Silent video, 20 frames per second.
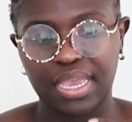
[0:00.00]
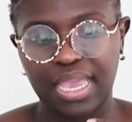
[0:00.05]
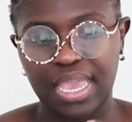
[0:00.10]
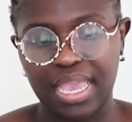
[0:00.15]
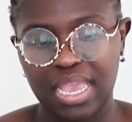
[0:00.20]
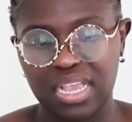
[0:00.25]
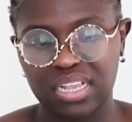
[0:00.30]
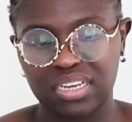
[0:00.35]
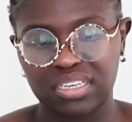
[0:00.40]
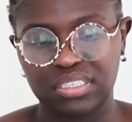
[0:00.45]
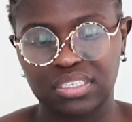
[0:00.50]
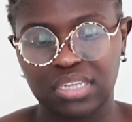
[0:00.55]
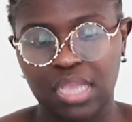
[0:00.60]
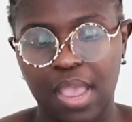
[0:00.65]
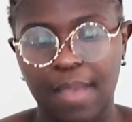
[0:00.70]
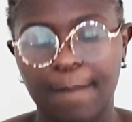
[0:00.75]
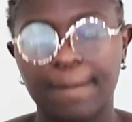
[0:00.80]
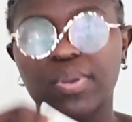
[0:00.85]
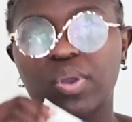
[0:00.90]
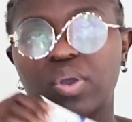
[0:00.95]
And
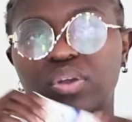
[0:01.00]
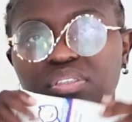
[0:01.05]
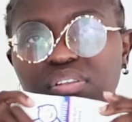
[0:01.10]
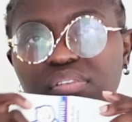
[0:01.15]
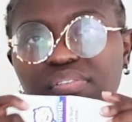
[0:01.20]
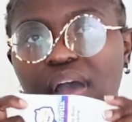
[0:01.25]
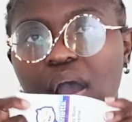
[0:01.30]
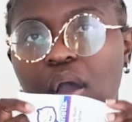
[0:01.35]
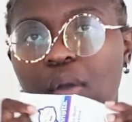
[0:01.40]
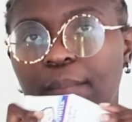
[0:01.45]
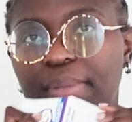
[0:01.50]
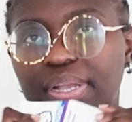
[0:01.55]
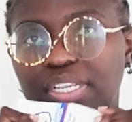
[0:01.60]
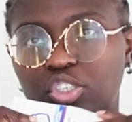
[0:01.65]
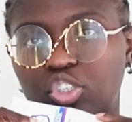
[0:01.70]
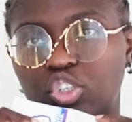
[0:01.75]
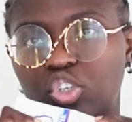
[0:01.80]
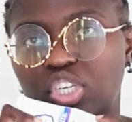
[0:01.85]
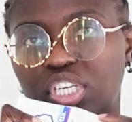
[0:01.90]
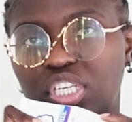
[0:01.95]
because of how
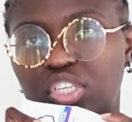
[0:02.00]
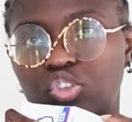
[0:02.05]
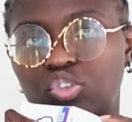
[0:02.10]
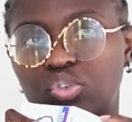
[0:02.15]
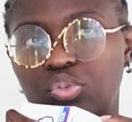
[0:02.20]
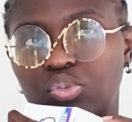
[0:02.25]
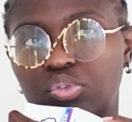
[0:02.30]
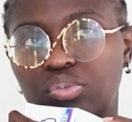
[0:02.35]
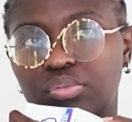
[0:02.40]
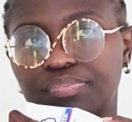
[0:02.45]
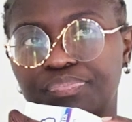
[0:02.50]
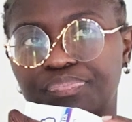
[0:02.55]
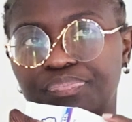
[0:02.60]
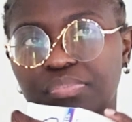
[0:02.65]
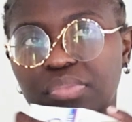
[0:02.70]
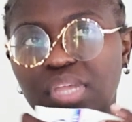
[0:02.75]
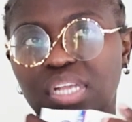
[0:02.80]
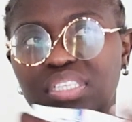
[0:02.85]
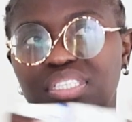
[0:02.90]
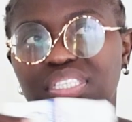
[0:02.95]
much you need to
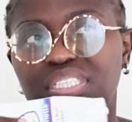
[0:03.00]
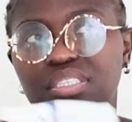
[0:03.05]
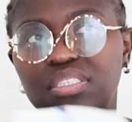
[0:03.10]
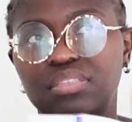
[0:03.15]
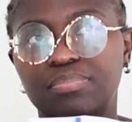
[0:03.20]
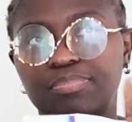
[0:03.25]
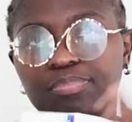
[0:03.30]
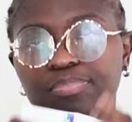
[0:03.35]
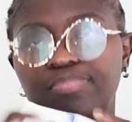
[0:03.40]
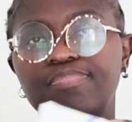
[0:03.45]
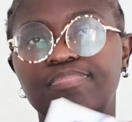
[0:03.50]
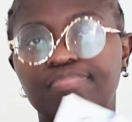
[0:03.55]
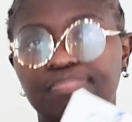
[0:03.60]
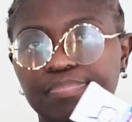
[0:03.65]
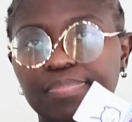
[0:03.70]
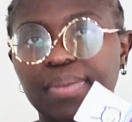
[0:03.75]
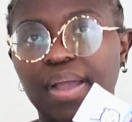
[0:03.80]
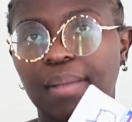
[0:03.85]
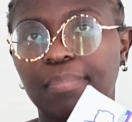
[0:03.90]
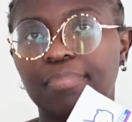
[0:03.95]

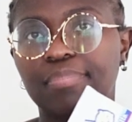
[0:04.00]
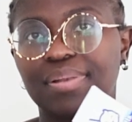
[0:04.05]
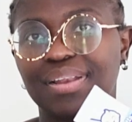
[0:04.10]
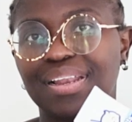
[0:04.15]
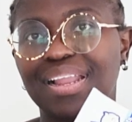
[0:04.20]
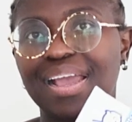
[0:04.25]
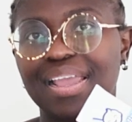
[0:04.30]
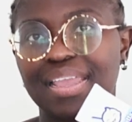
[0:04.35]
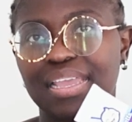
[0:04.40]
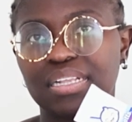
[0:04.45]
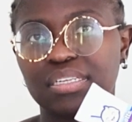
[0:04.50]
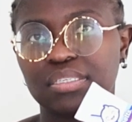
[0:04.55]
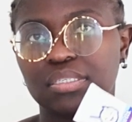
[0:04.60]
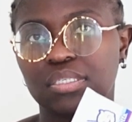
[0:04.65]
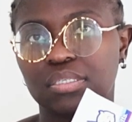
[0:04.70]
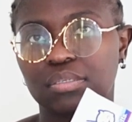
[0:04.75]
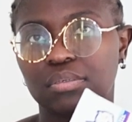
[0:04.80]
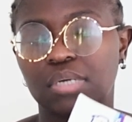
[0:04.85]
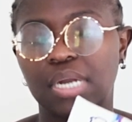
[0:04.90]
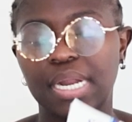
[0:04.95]
apply
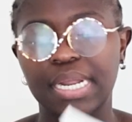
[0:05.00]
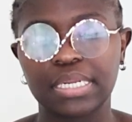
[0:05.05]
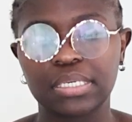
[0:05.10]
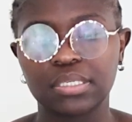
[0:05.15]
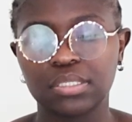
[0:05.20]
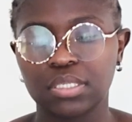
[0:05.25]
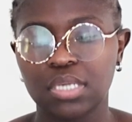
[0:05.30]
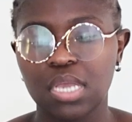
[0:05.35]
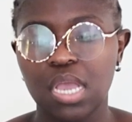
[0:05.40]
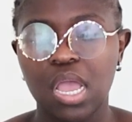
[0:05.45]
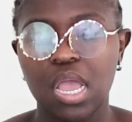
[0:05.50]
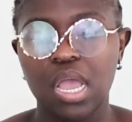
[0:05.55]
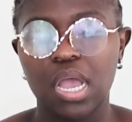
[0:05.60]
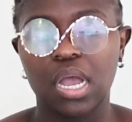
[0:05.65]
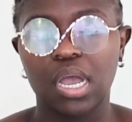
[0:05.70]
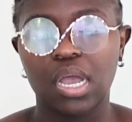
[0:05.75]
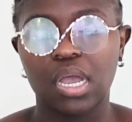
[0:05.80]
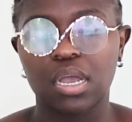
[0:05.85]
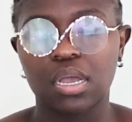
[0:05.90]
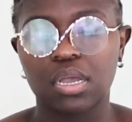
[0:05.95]
it, right?
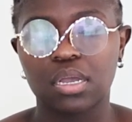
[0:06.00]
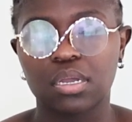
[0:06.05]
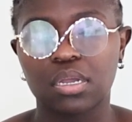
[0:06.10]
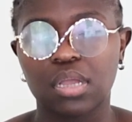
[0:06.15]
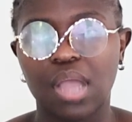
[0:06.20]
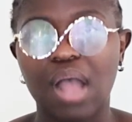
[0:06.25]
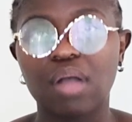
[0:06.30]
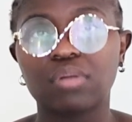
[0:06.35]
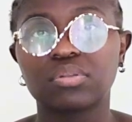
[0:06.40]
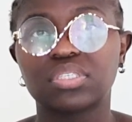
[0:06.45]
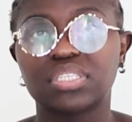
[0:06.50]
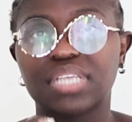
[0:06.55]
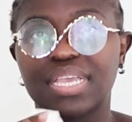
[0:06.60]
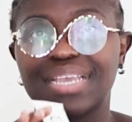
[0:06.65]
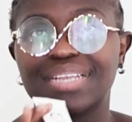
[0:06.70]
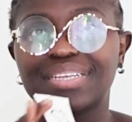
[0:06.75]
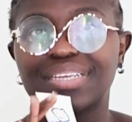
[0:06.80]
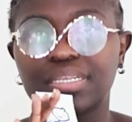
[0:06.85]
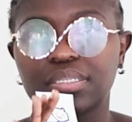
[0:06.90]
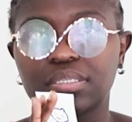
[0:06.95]
I would say
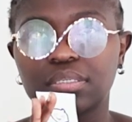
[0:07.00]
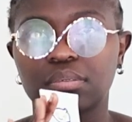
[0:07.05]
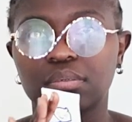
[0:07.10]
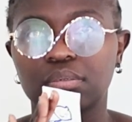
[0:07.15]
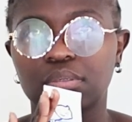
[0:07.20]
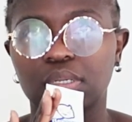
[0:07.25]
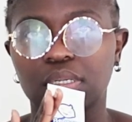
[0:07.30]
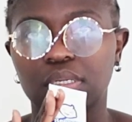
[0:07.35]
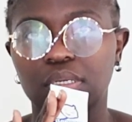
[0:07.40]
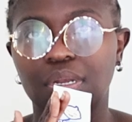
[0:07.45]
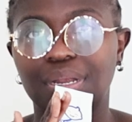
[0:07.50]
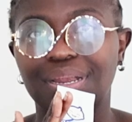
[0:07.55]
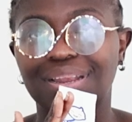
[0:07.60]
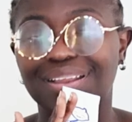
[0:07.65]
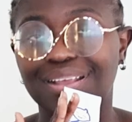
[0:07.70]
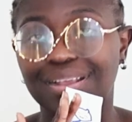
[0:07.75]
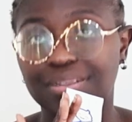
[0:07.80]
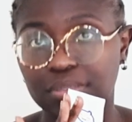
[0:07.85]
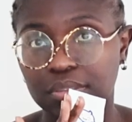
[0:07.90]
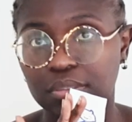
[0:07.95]
it doesn't
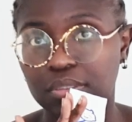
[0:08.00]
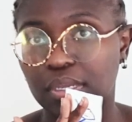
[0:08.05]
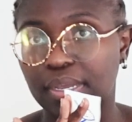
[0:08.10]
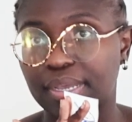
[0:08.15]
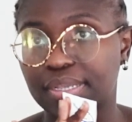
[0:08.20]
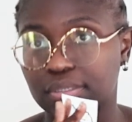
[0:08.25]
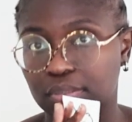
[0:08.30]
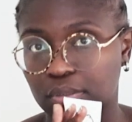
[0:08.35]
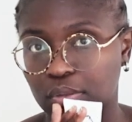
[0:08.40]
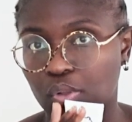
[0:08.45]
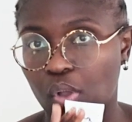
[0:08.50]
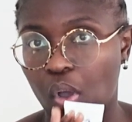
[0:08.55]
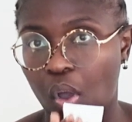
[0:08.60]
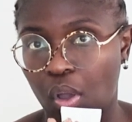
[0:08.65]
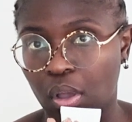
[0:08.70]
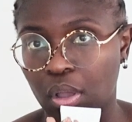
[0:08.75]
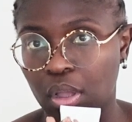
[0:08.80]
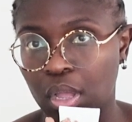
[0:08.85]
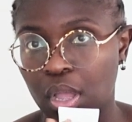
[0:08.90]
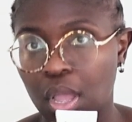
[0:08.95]
last as
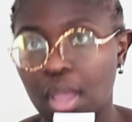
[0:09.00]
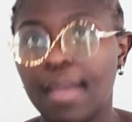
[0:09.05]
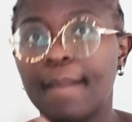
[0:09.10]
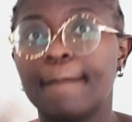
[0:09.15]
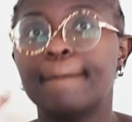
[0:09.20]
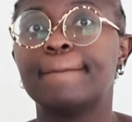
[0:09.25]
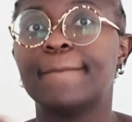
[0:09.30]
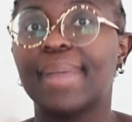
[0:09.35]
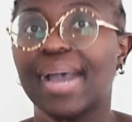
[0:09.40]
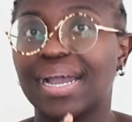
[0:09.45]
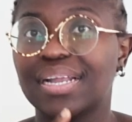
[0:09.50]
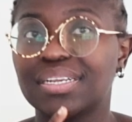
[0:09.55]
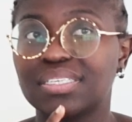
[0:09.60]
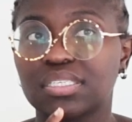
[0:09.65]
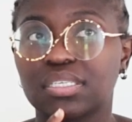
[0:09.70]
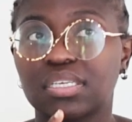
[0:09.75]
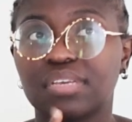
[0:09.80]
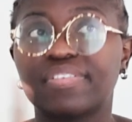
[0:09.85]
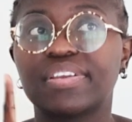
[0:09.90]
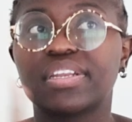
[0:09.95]
long,
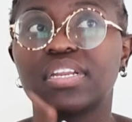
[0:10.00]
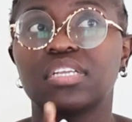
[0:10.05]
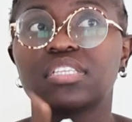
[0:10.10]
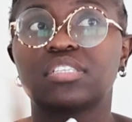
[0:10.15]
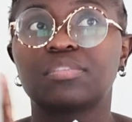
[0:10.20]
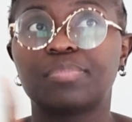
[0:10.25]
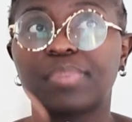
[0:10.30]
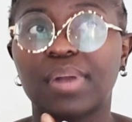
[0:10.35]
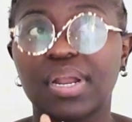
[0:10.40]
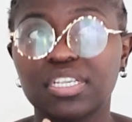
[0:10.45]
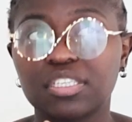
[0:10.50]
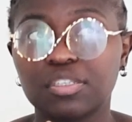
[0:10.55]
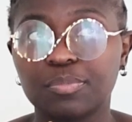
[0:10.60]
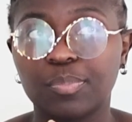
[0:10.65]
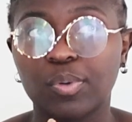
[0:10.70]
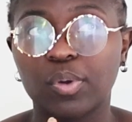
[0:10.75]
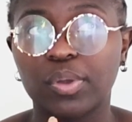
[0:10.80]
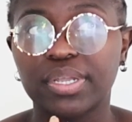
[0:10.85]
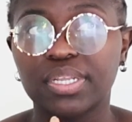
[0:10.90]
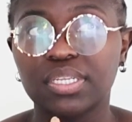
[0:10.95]
but given its price
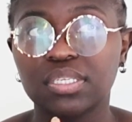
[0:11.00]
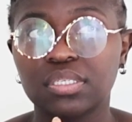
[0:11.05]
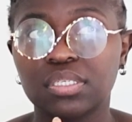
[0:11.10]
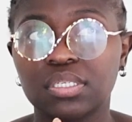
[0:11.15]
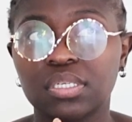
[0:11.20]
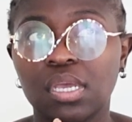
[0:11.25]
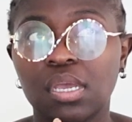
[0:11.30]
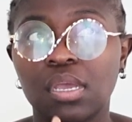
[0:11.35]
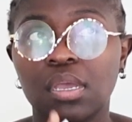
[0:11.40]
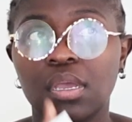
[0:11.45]
point,